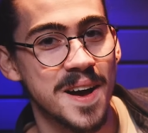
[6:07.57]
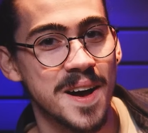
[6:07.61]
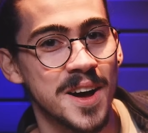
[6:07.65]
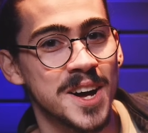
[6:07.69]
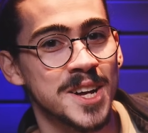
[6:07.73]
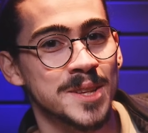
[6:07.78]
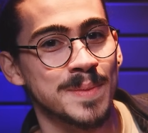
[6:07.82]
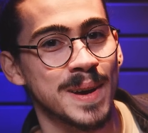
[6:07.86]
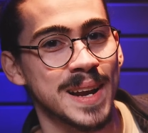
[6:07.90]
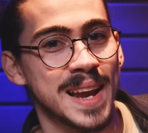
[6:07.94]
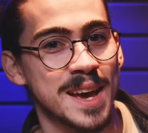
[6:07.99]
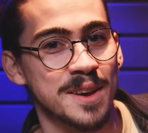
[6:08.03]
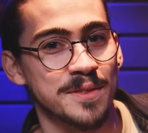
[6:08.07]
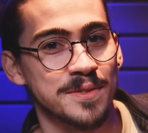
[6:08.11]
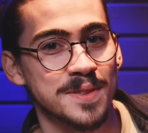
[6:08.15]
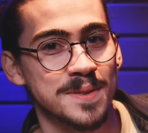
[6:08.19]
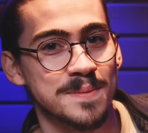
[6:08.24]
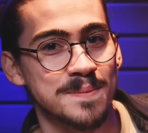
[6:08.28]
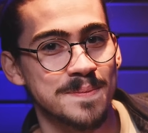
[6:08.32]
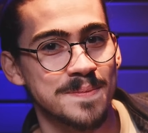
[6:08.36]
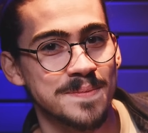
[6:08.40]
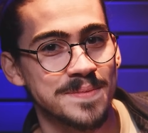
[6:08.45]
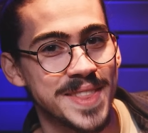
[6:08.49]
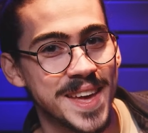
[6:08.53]
on my
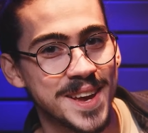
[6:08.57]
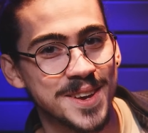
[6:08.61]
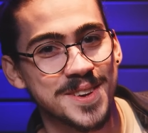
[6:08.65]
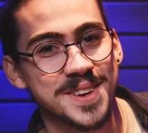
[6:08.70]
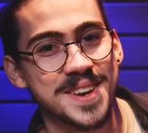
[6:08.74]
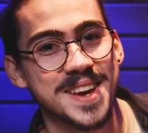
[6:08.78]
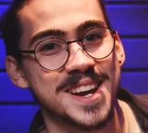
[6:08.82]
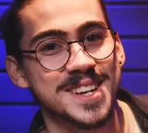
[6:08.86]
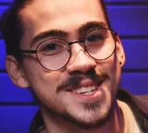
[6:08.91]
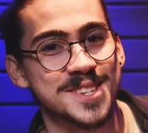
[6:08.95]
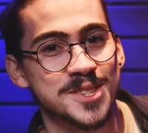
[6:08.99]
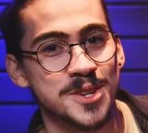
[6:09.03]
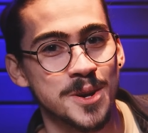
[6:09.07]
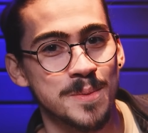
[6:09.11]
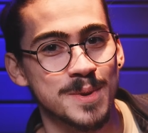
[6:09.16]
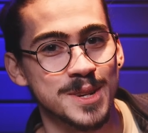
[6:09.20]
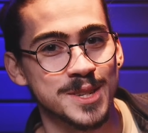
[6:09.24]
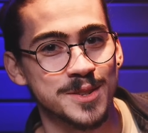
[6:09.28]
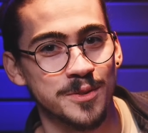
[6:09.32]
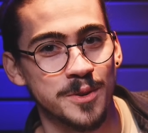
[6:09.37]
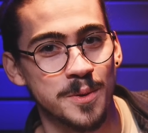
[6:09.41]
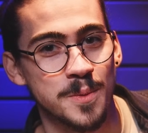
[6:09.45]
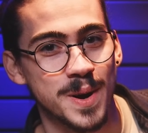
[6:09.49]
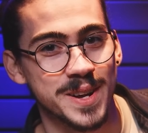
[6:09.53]
left. Thank you guys so
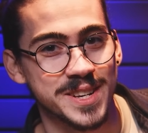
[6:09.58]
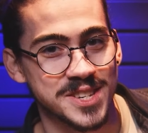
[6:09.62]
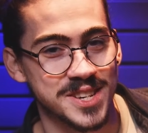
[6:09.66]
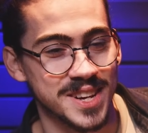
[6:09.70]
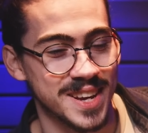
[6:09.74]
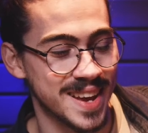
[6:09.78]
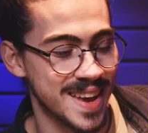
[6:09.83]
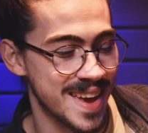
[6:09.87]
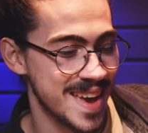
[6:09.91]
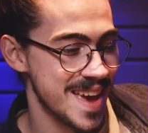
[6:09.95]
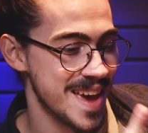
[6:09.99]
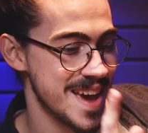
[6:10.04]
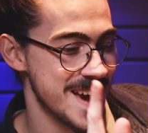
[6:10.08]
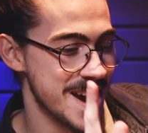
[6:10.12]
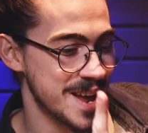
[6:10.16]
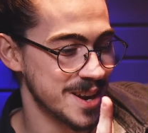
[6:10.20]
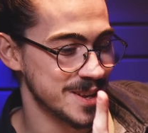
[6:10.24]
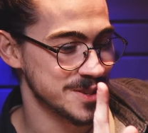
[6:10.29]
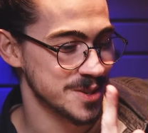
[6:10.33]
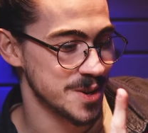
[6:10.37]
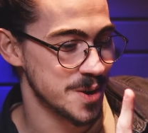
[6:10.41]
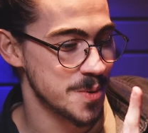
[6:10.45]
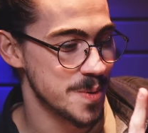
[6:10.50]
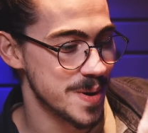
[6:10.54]
much for watching,
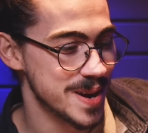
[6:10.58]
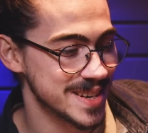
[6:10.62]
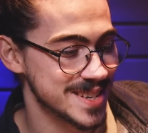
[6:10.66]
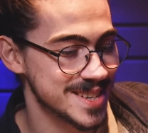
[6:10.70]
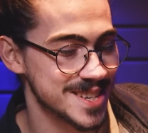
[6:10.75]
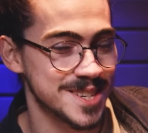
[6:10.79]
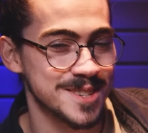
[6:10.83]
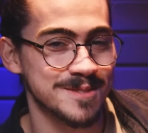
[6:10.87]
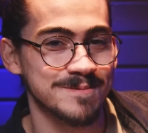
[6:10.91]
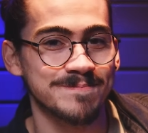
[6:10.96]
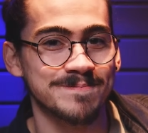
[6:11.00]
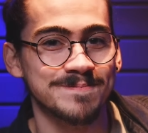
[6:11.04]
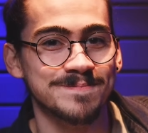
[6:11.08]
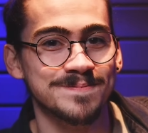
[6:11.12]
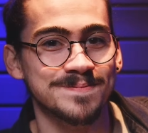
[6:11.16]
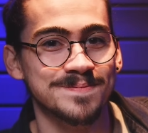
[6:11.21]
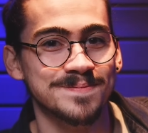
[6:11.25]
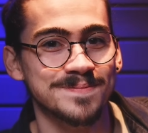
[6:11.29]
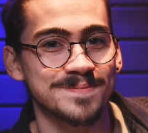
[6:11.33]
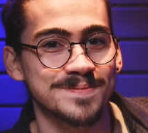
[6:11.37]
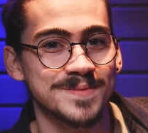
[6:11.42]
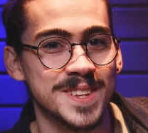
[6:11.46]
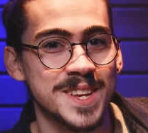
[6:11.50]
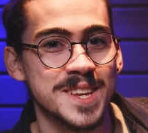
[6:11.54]
and as always,
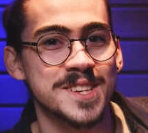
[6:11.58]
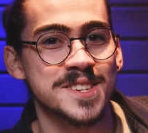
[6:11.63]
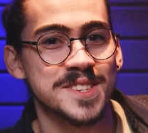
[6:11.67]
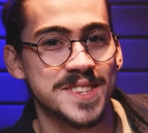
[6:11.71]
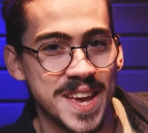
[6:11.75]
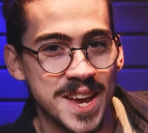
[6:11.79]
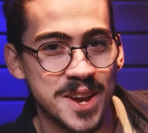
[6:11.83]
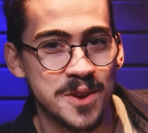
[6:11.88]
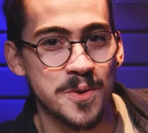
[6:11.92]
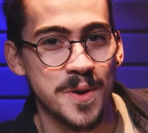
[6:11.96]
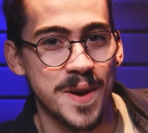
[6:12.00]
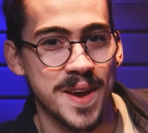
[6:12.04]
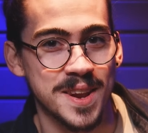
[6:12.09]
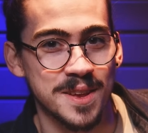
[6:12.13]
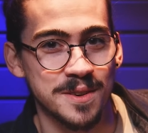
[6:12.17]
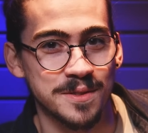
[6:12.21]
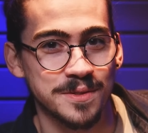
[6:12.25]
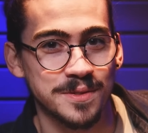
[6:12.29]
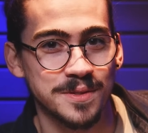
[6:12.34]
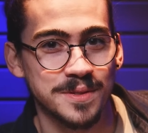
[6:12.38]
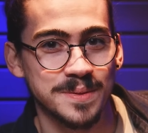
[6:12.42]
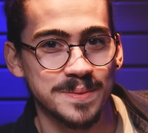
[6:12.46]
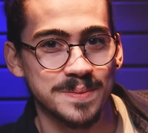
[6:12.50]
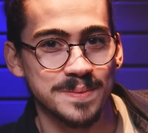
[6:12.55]
stay
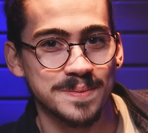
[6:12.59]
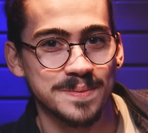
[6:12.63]
creative.